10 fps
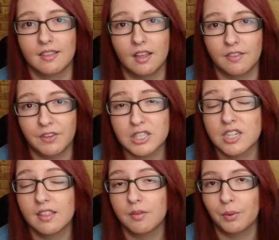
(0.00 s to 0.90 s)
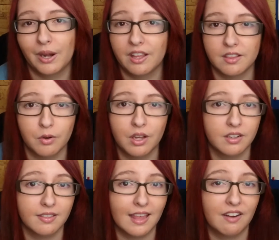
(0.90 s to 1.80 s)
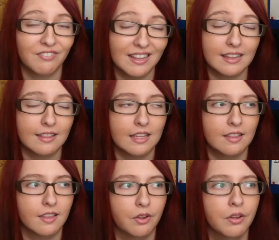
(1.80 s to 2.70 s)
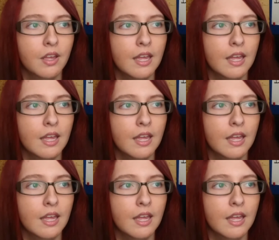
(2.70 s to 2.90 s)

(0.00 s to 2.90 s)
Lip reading: science fiction than when I don't understand fantasy. So